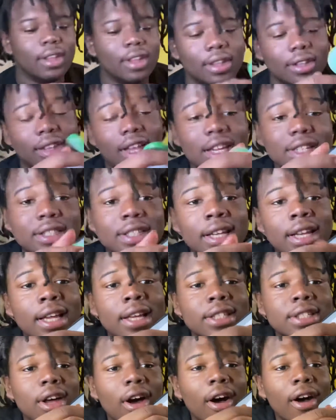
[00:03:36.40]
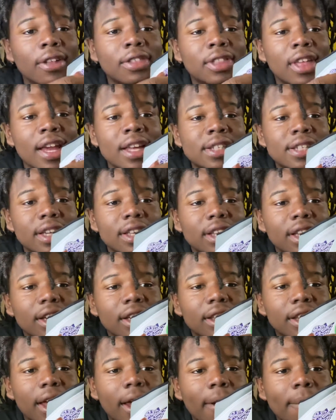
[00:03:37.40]
They shit is authentic. Look
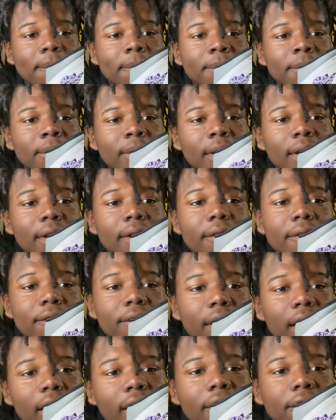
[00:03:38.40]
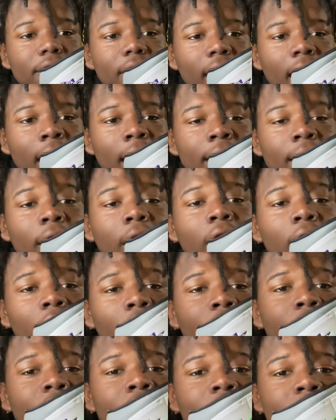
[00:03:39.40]
at that. Verified
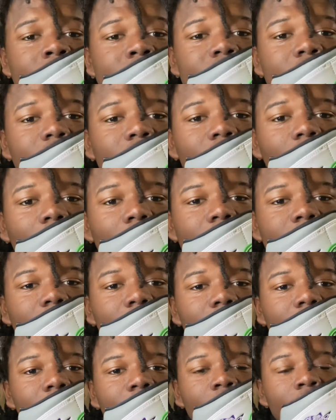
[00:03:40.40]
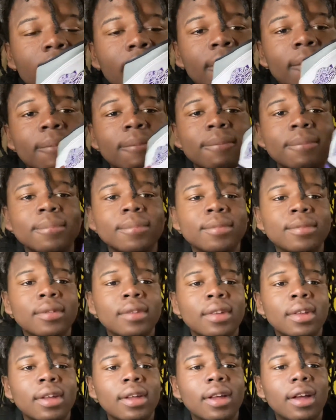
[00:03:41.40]
authentic right there.
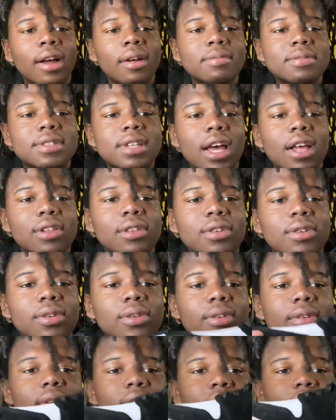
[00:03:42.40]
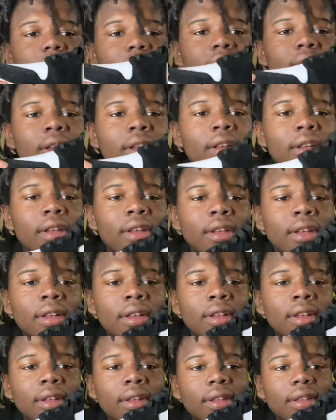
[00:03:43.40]
I'm telling you.
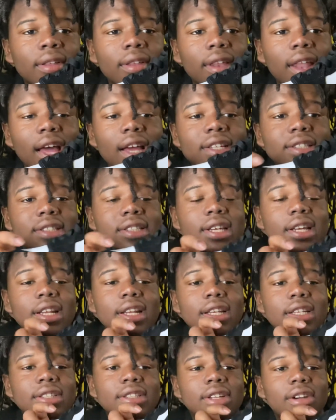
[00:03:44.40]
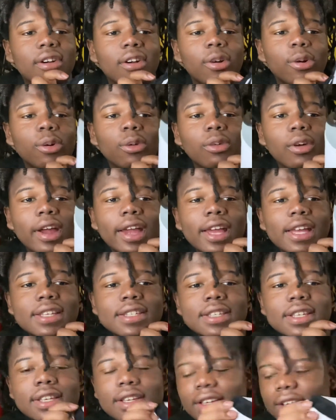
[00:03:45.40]
That shit is
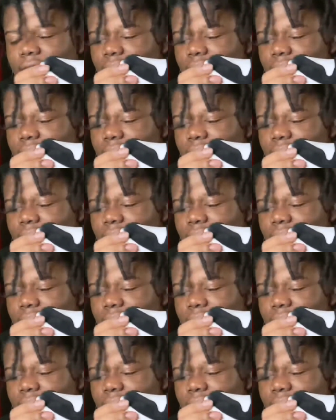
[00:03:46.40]
crazy.